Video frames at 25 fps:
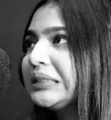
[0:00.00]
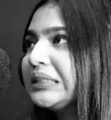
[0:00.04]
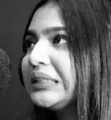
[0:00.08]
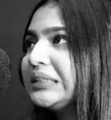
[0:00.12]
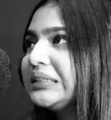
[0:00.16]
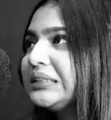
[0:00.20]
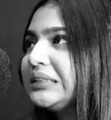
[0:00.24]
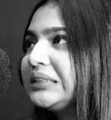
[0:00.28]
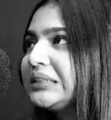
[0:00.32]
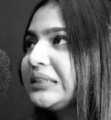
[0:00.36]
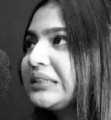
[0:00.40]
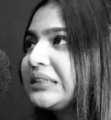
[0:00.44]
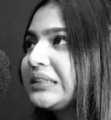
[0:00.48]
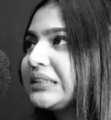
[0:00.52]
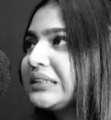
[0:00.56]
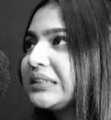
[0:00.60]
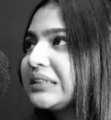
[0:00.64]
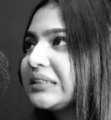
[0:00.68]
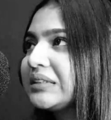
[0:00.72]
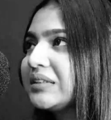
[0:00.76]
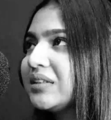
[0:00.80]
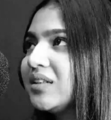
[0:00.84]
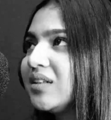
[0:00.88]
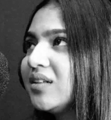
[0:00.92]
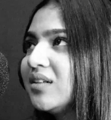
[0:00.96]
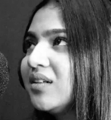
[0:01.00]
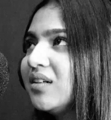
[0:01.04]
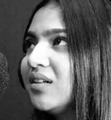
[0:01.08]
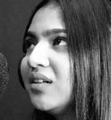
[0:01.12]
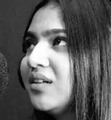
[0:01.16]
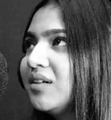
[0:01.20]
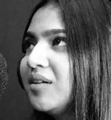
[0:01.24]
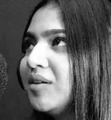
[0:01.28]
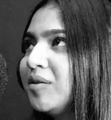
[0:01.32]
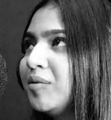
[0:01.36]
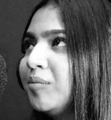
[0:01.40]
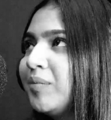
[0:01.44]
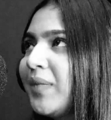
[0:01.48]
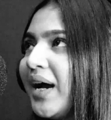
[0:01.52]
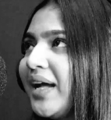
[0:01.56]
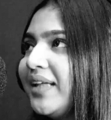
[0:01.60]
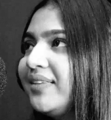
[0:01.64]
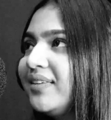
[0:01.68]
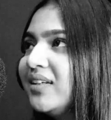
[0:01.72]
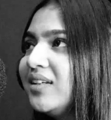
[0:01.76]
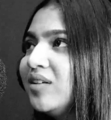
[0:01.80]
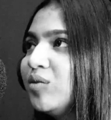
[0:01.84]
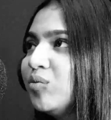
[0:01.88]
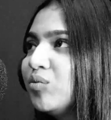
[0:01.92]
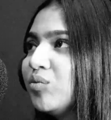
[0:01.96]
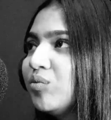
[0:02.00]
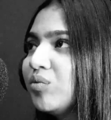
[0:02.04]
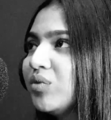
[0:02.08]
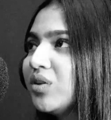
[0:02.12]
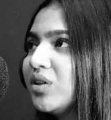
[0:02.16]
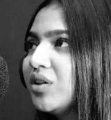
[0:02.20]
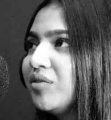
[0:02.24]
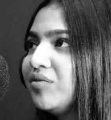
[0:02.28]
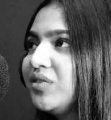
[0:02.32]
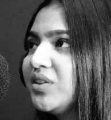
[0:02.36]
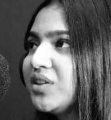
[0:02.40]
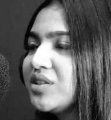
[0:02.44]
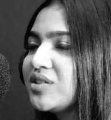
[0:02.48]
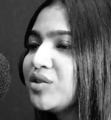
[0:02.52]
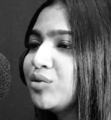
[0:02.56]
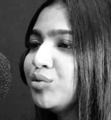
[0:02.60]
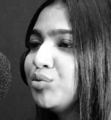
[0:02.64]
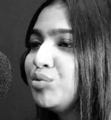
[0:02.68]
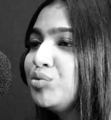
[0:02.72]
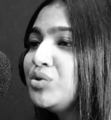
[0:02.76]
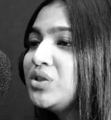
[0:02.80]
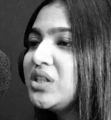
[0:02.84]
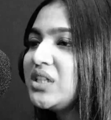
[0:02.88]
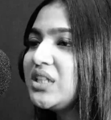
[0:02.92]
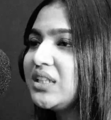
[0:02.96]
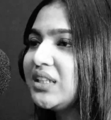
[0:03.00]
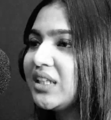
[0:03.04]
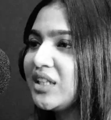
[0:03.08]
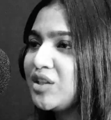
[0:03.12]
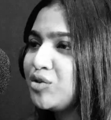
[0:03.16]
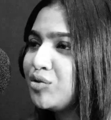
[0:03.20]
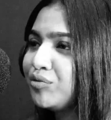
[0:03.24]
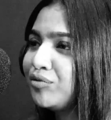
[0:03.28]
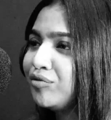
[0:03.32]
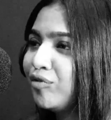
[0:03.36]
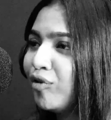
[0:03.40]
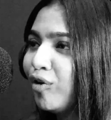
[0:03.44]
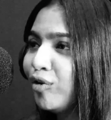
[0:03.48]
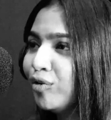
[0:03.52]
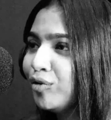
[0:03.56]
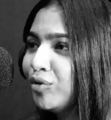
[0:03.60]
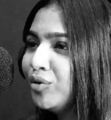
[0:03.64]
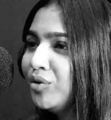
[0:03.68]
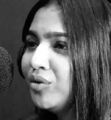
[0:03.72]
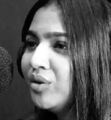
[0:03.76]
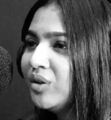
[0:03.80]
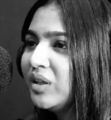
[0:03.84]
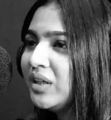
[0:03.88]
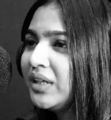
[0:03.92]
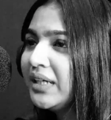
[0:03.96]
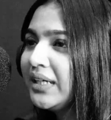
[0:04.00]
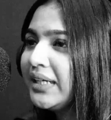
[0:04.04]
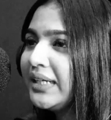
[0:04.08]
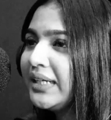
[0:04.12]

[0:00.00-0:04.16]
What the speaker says: it's I think if there's a routine that you follow,